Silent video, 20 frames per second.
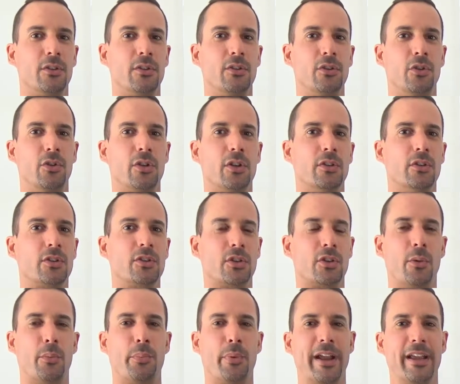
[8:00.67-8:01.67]
you can
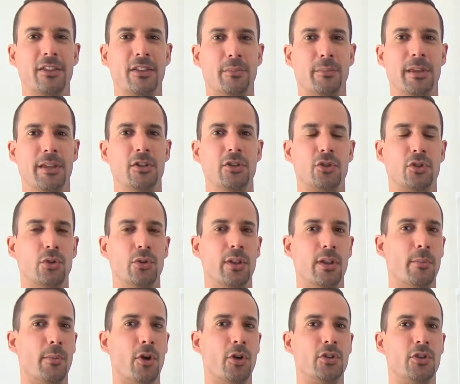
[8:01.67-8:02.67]
sort of break them into
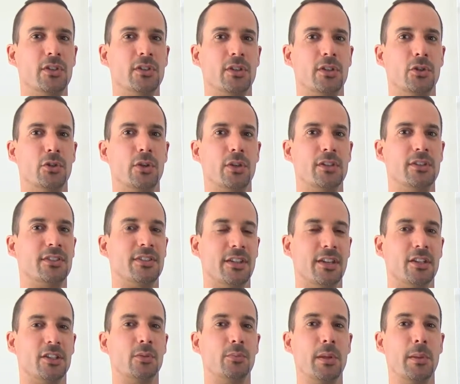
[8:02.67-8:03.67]
the emotions that you
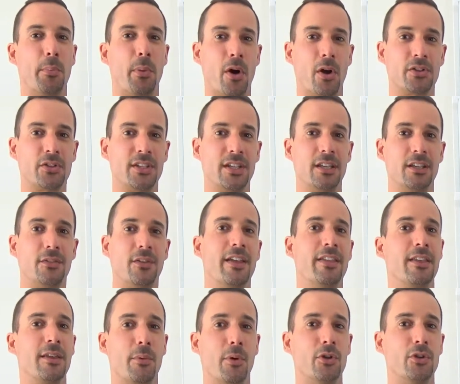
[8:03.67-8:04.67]
consider to be positive
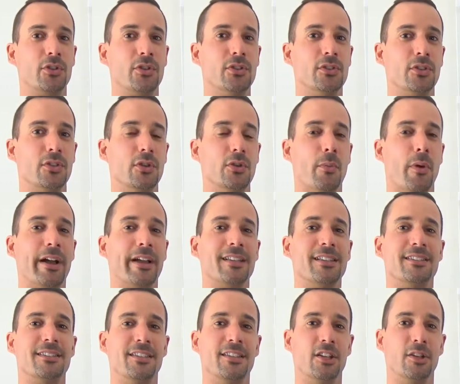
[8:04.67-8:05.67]
and the emotions that you might
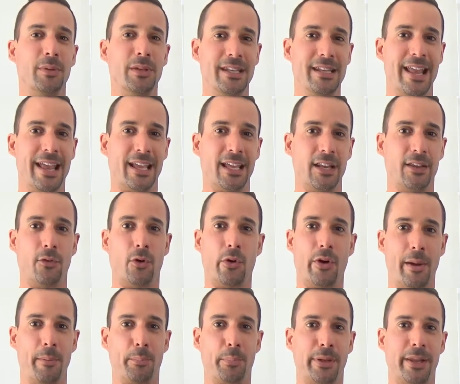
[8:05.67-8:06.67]
consider to be negative
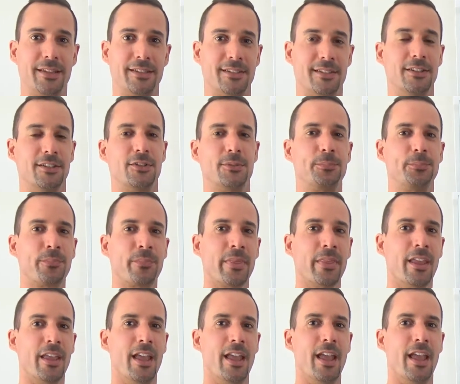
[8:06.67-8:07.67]
or unpleasant.
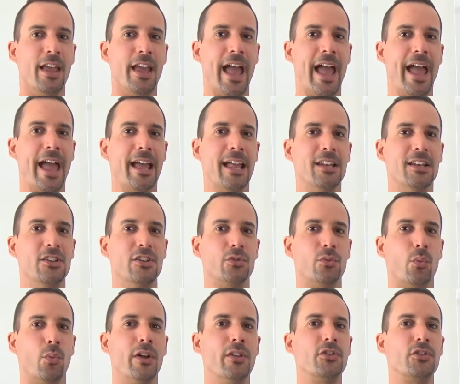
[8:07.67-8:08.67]
And
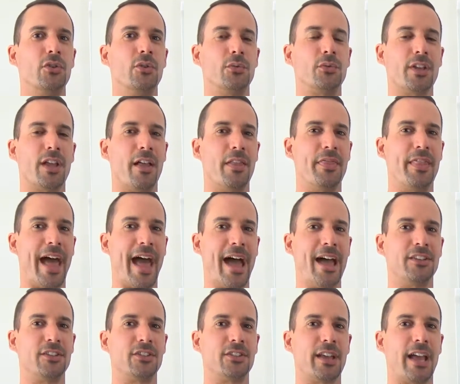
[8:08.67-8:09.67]
once you've done
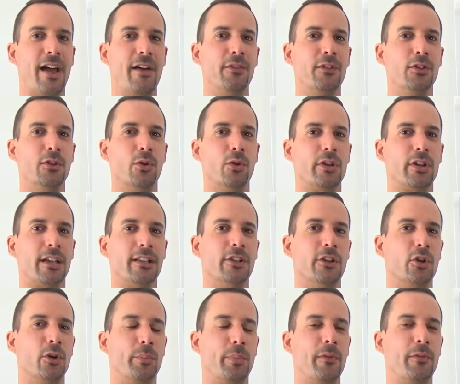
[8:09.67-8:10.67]
that, have a look a
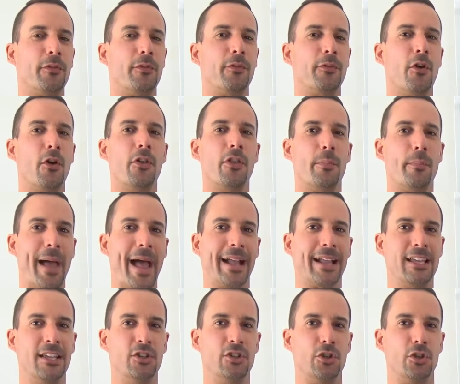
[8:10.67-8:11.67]
little bit further
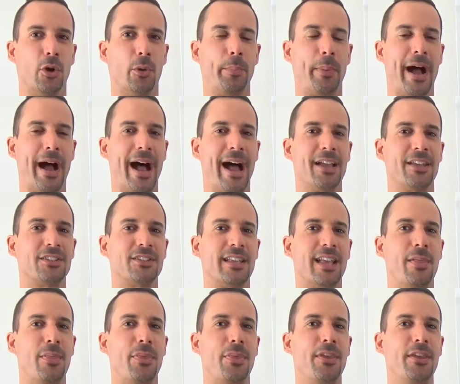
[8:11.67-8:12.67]
back into your past
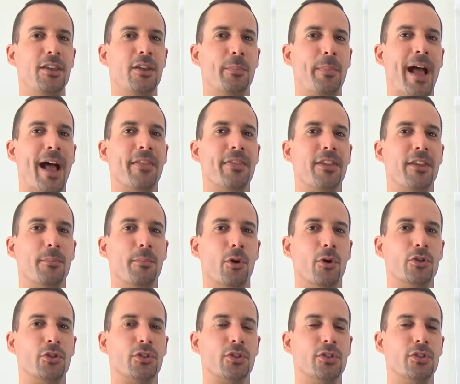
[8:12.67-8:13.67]
and think about the
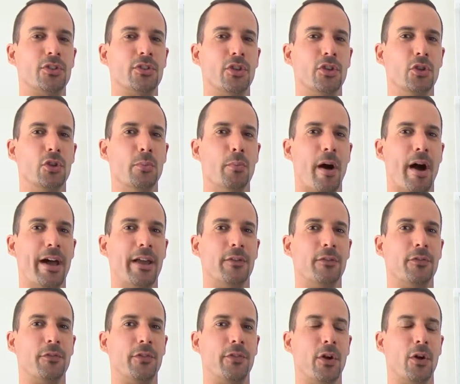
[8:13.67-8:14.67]
emotions that you might
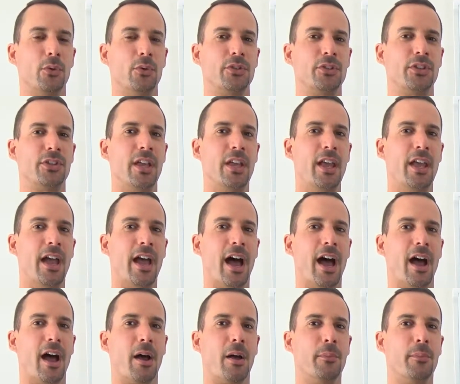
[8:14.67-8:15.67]
have felt
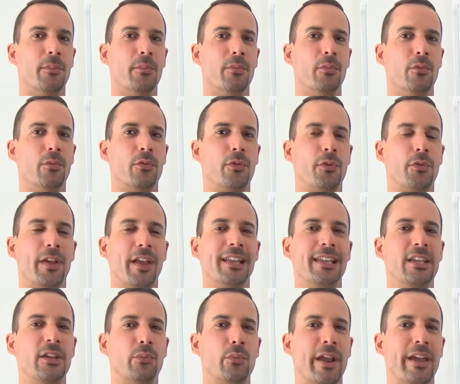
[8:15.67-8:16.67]
um,
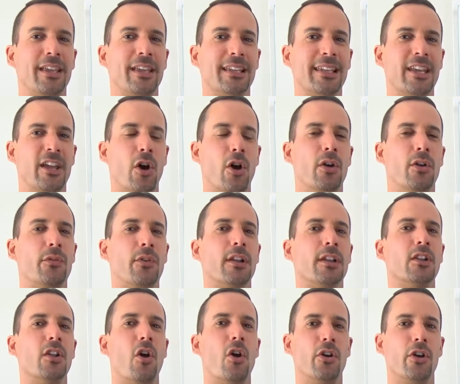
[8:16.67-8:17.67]
fairly regularly over a
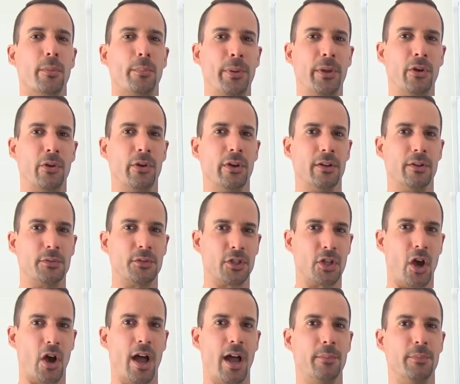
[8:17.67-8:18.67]
longer period of
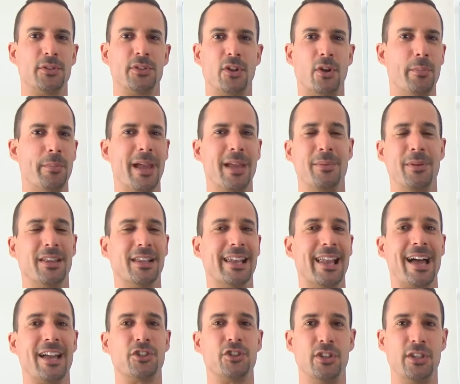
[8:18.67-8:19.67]
time. So maybe the
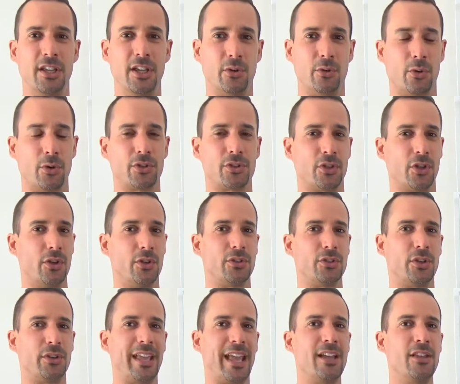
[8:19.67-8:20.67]
last year or so.
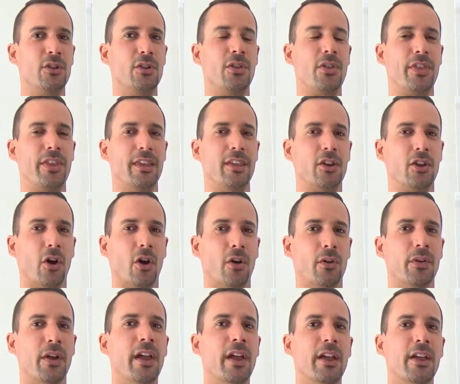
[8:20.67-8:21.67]
So, can you think
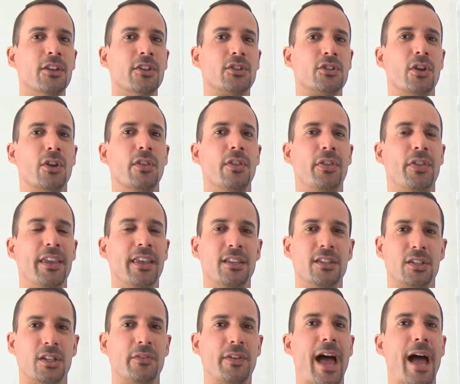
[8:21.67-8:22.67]
of certain
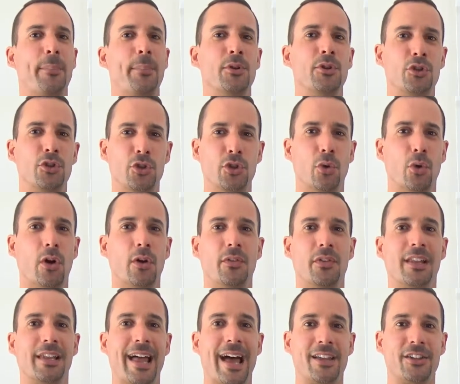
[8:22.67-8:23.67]
things that have happened to you over
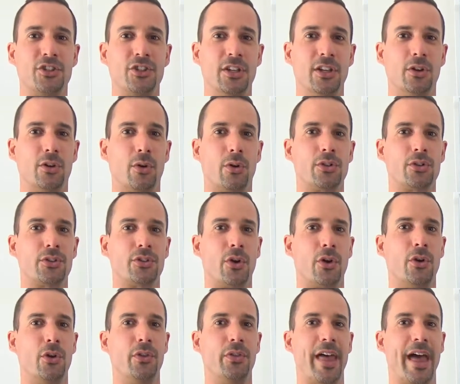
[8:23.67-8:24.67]
the last year or
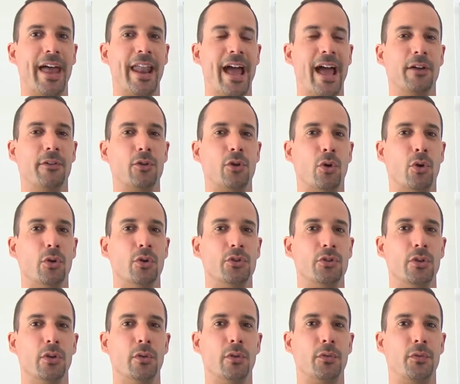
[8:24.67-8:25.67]
so that have
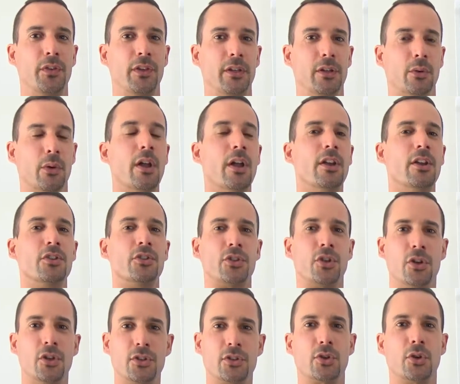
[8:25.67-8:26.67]
caused you to feel
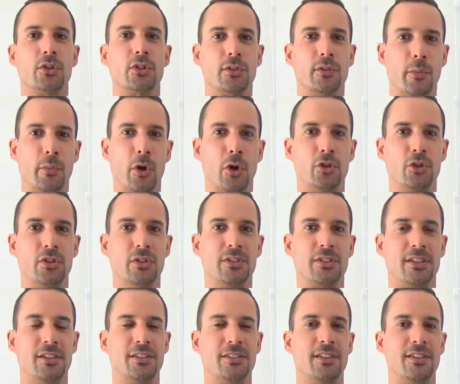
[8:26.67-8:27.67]
certain sorts of
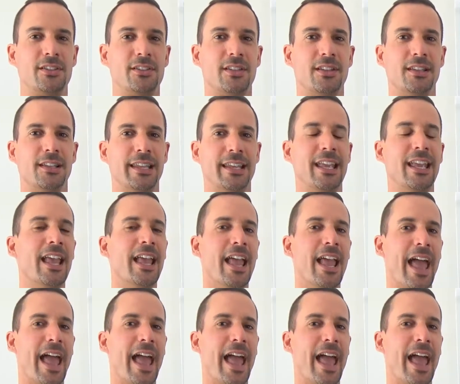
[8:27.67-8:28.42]
emotions consistently?